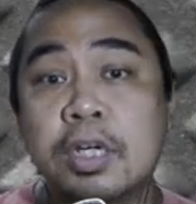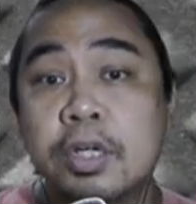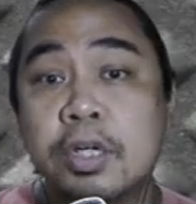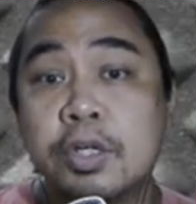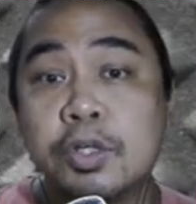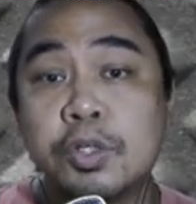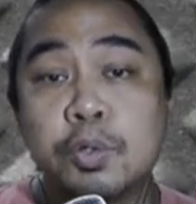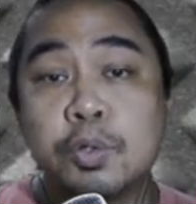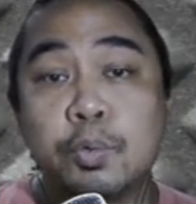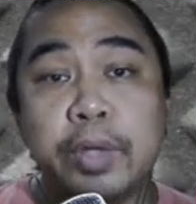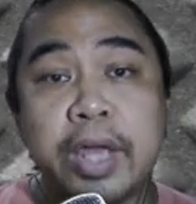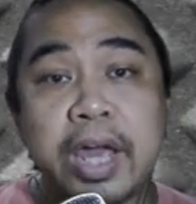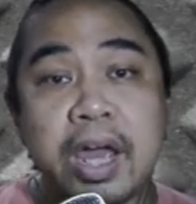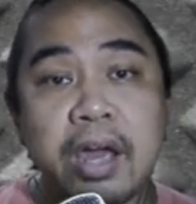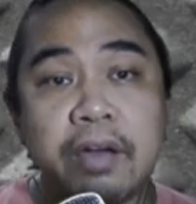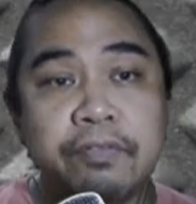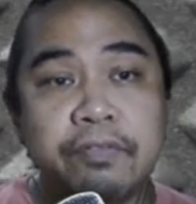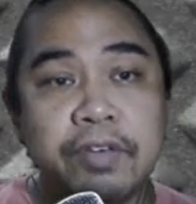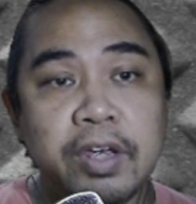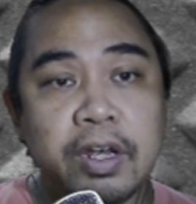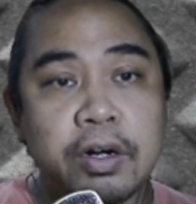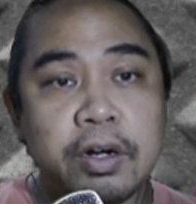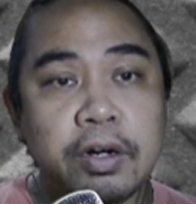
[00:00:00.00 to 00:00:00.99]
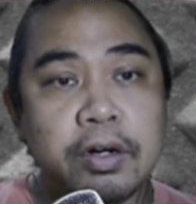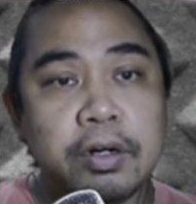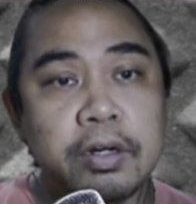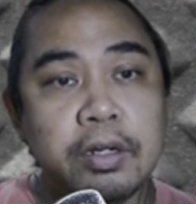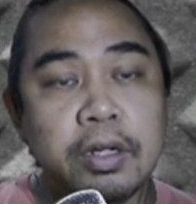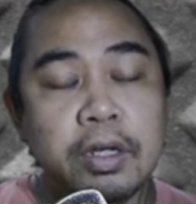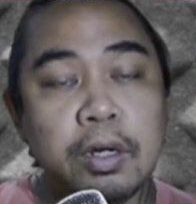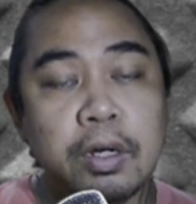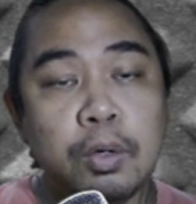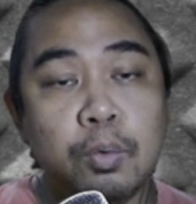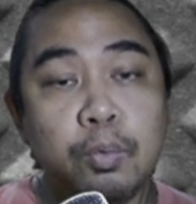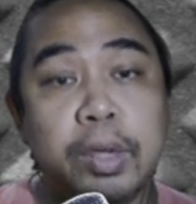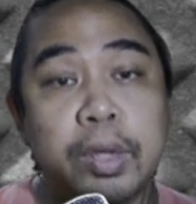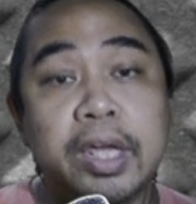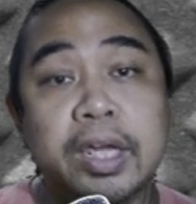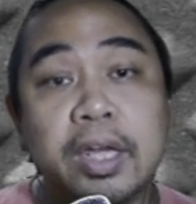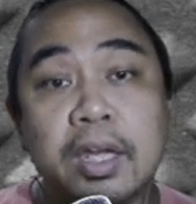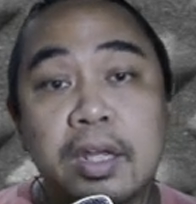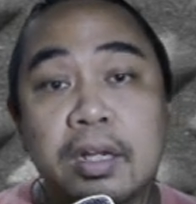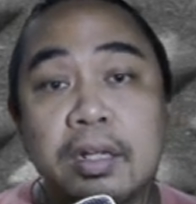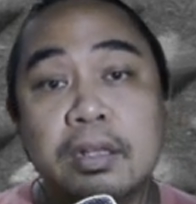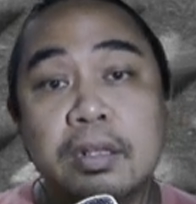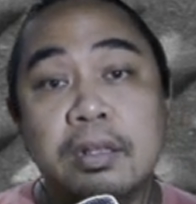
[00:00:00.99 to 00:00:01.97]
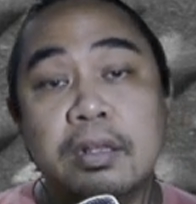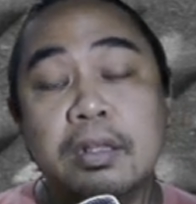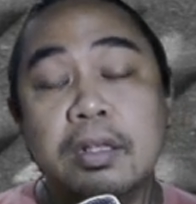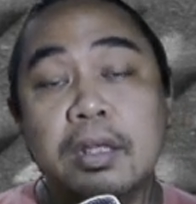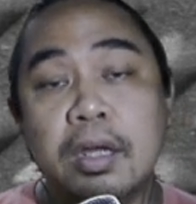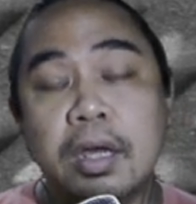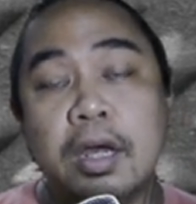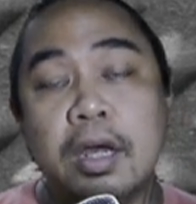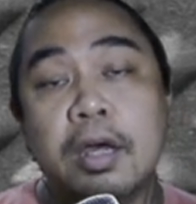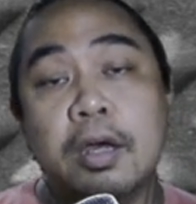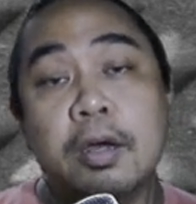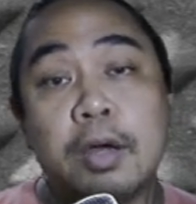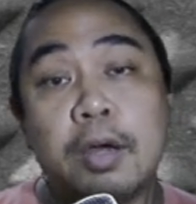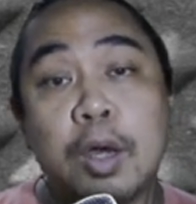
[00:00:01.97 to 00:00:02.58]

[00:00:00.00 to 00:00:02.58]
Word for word: So we have here the Awakened uh,